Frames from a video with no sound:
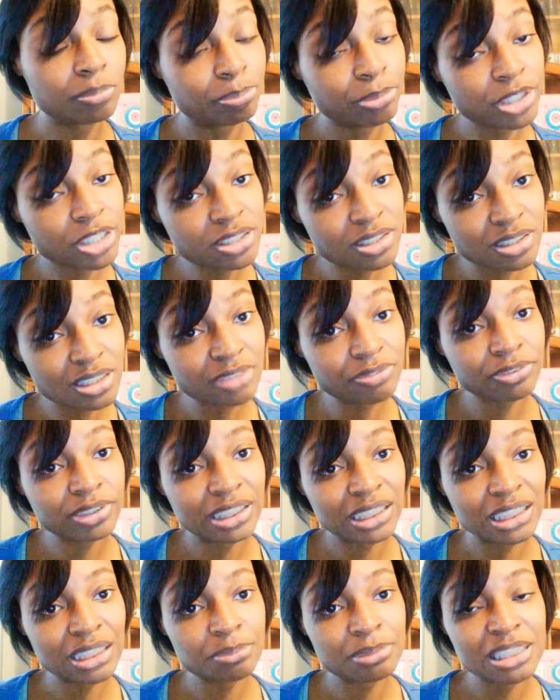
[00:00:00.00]
Personally, for
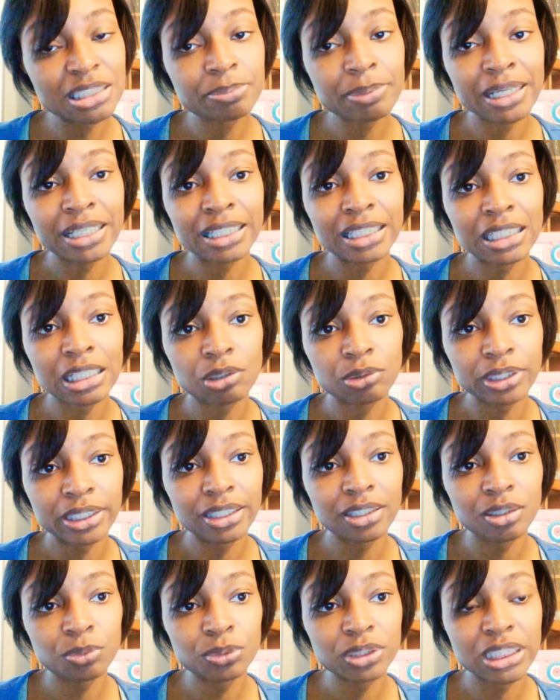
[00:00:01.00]
him, he's banking on
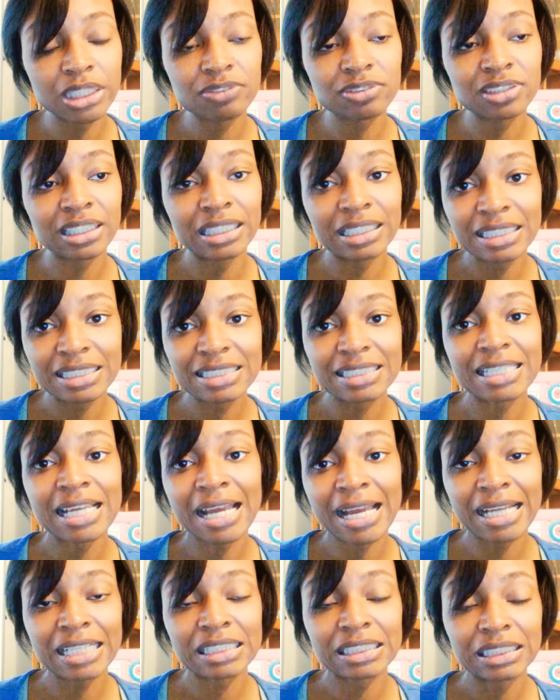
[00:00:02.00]
hell with everything he's
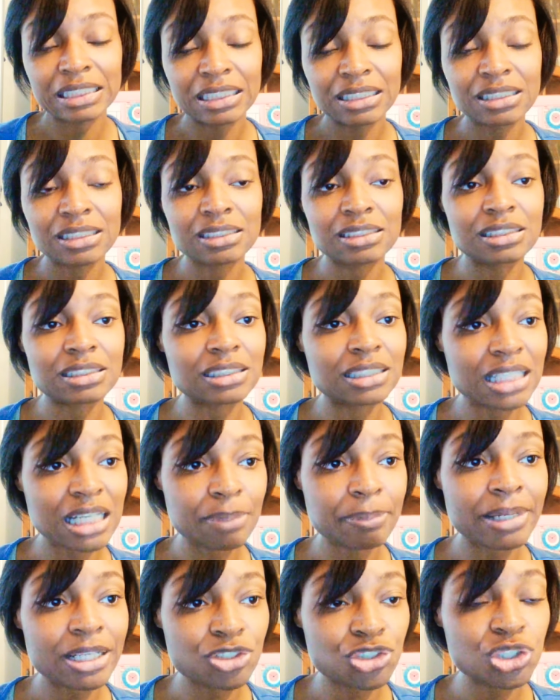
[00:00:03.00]
got to
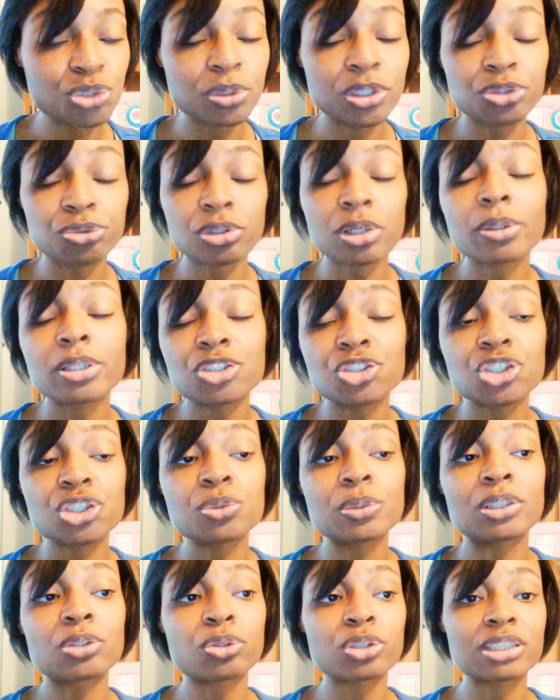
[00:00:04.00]
come at you and throw at
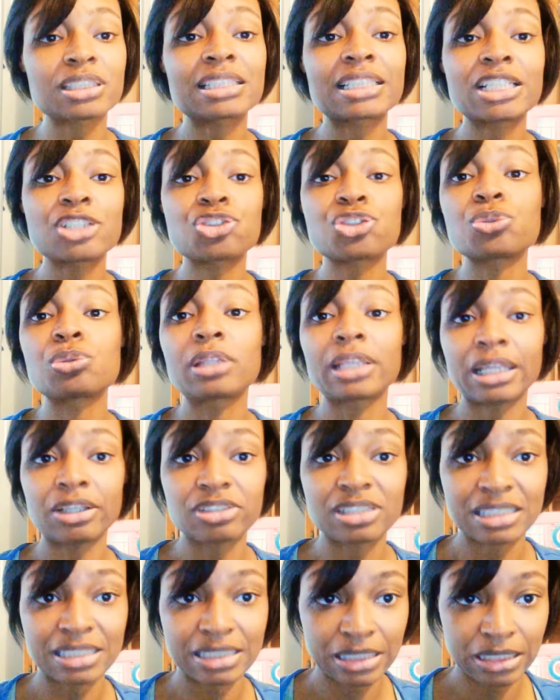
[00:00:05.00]
you in order to get you
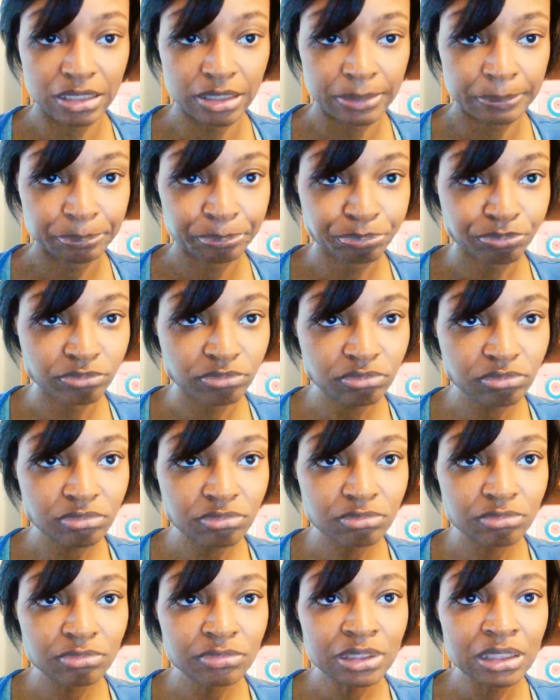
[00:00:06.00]
there instead.
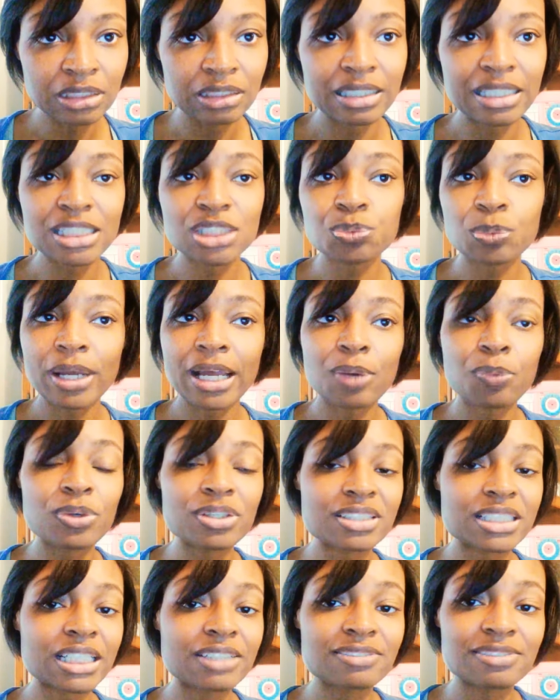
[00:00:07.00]
That's why I
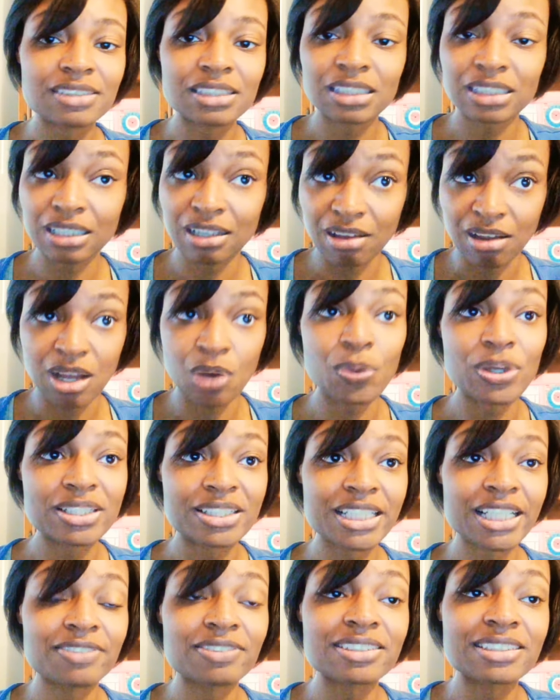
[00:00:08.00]
want to say, I
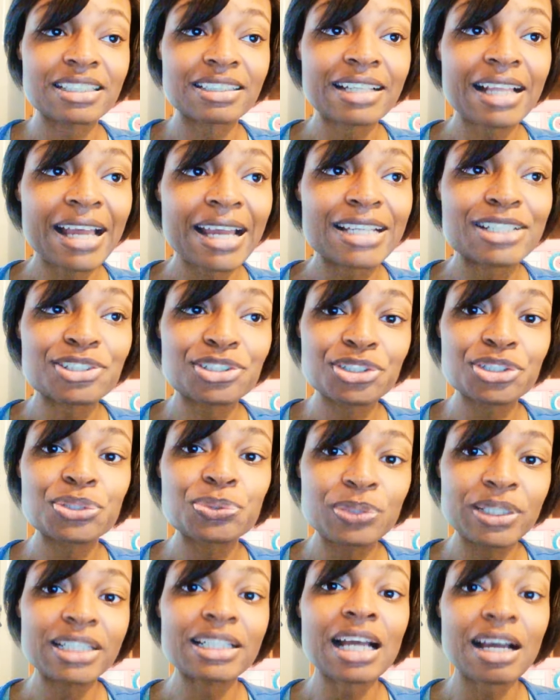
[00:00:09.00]
always say this a lie until
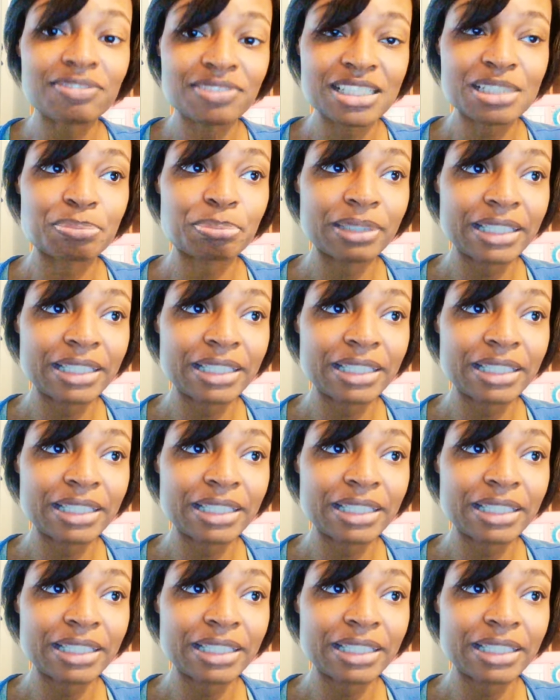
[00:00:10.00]
you get off this